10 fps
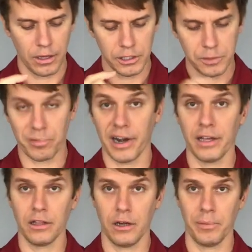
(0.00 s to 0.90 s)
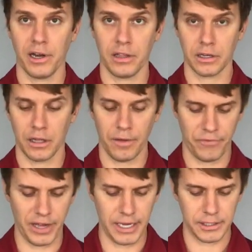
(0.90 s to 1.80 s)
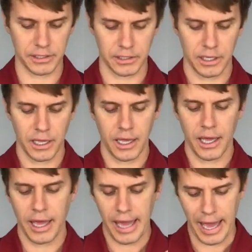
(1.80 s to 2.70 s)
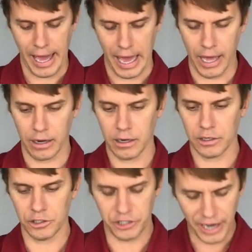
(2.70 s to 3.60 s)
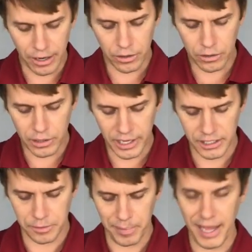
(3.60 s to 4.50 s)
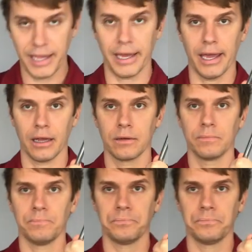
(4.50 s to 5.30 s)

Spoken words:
Spray a little bit on the club face. And generally speaking,